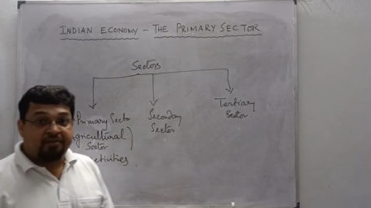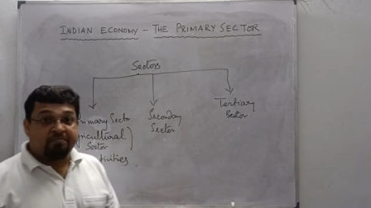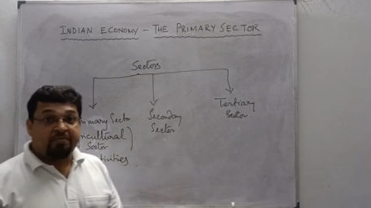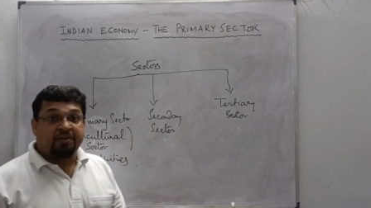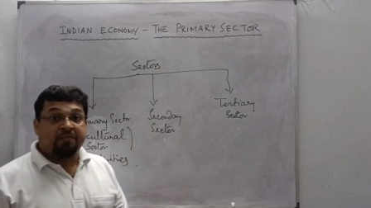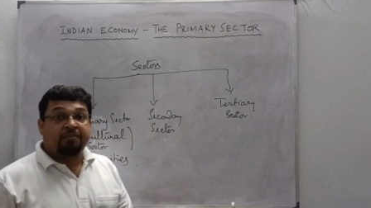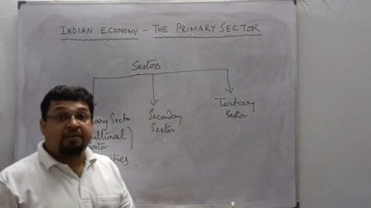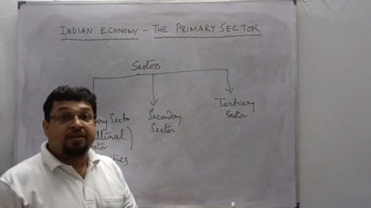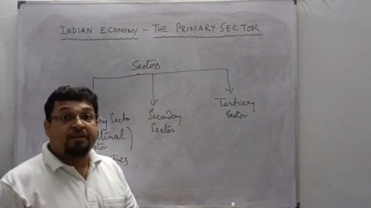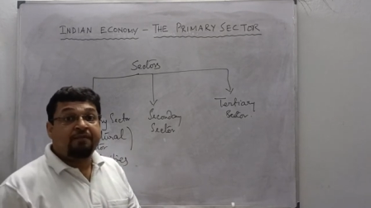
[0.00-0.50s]

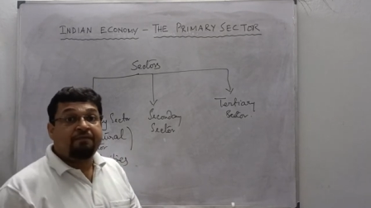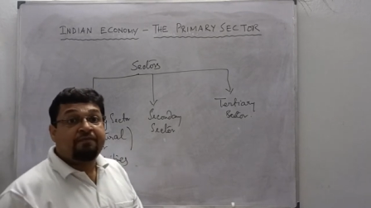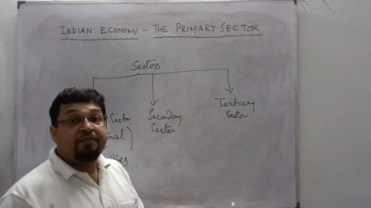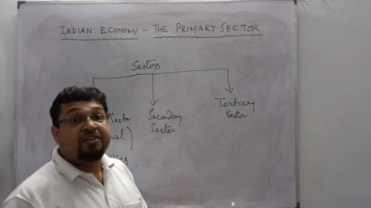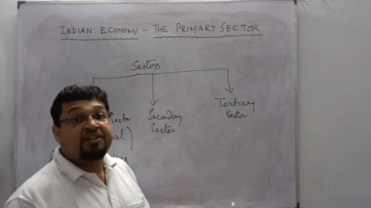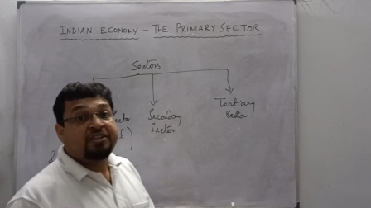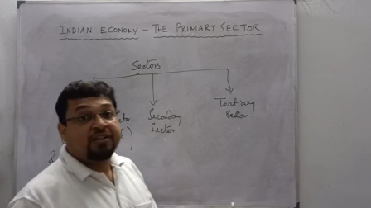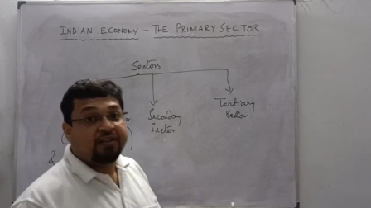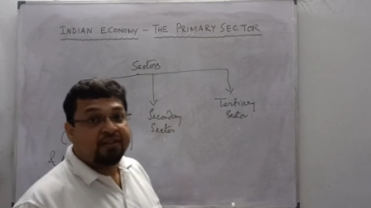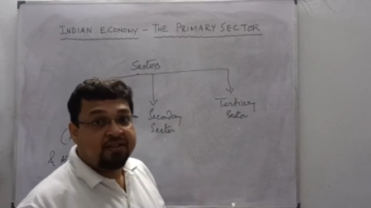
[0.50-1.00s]
may be
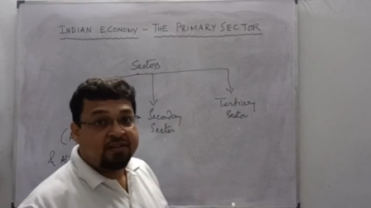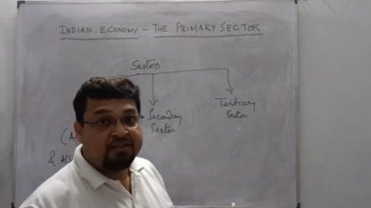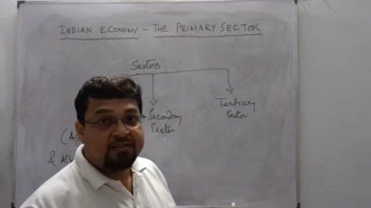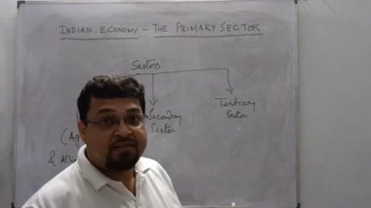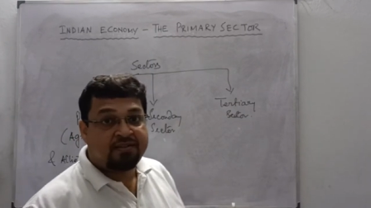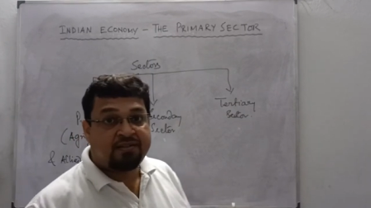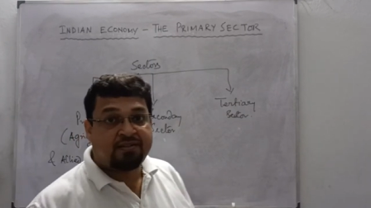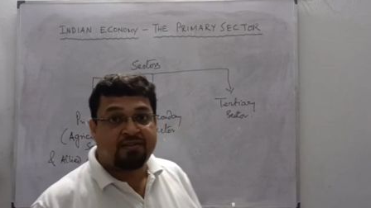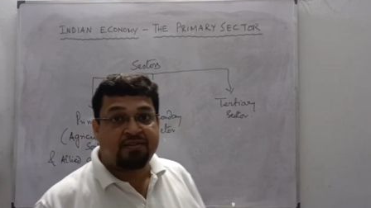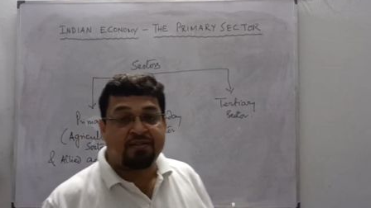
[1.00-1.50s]

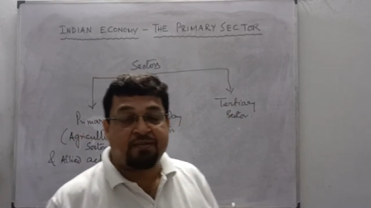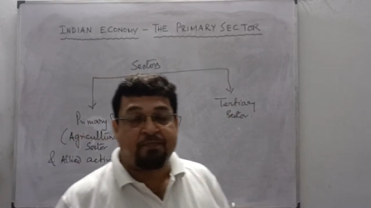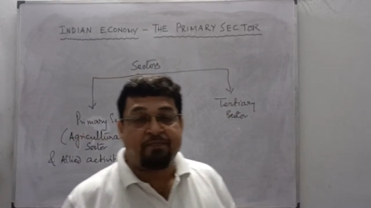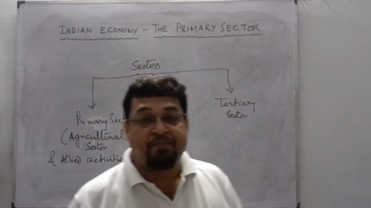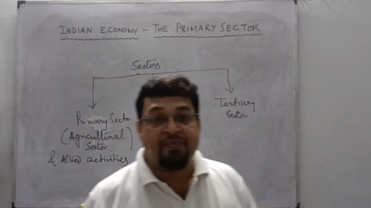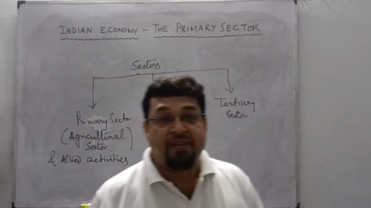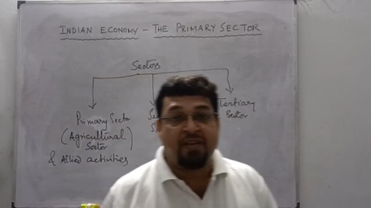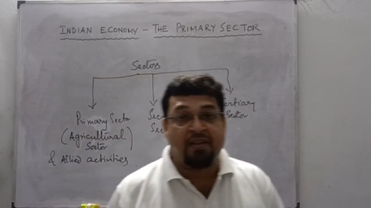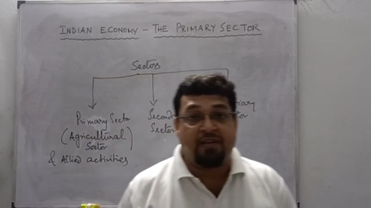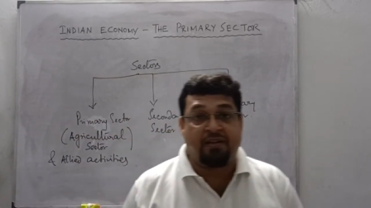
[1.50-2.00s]
fisheries,
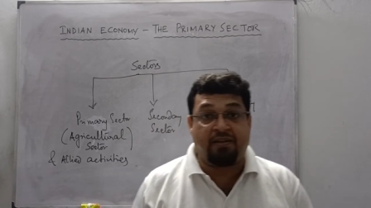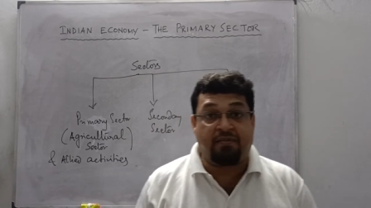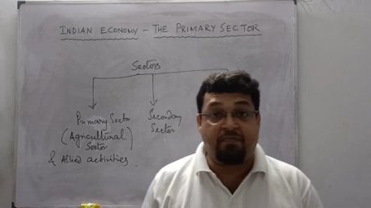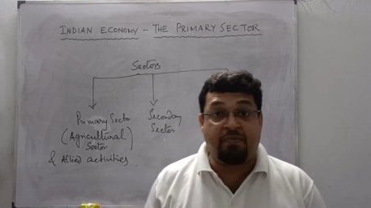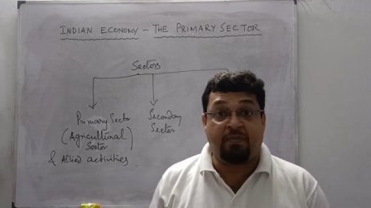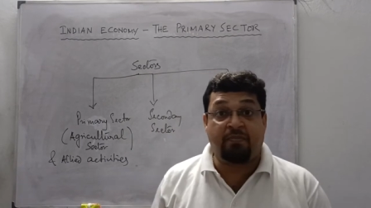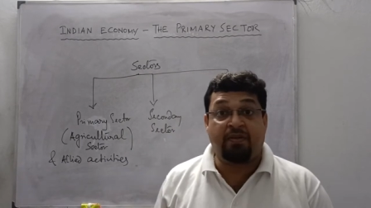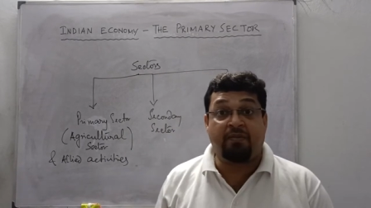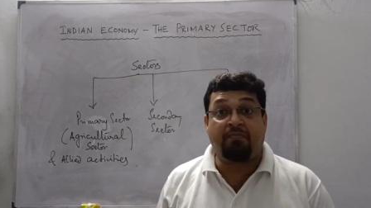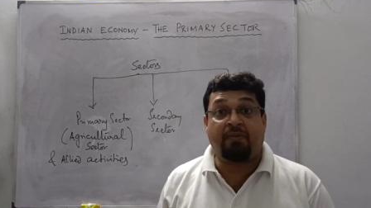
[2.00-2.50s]
it may
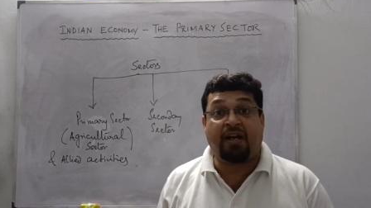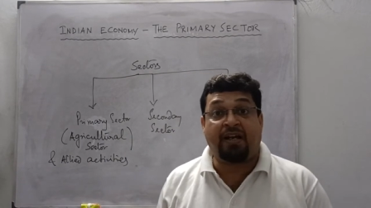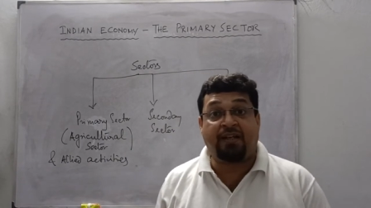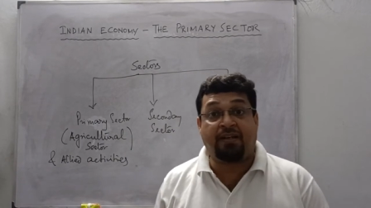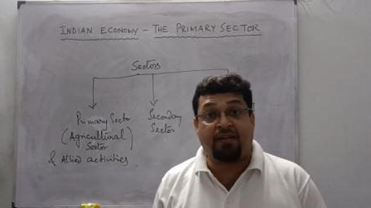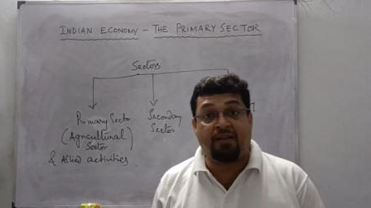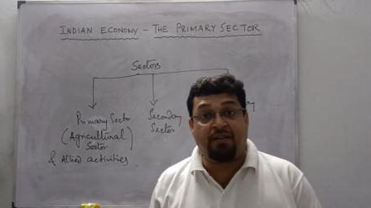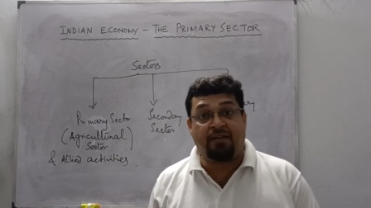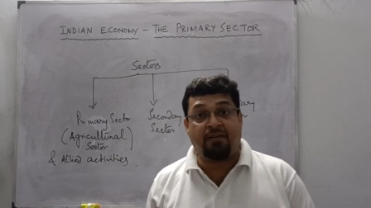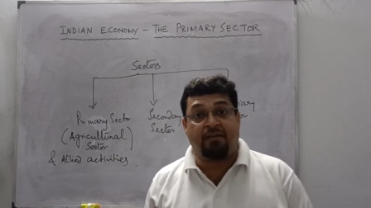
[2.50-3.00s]
be
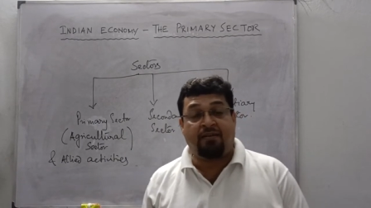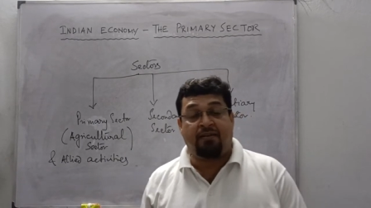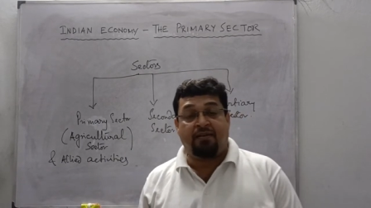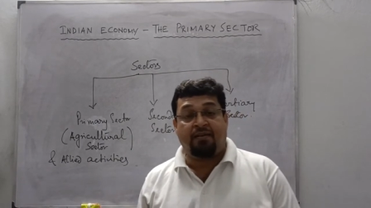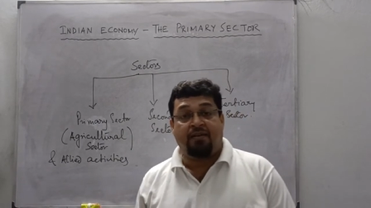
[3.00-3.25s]
mining,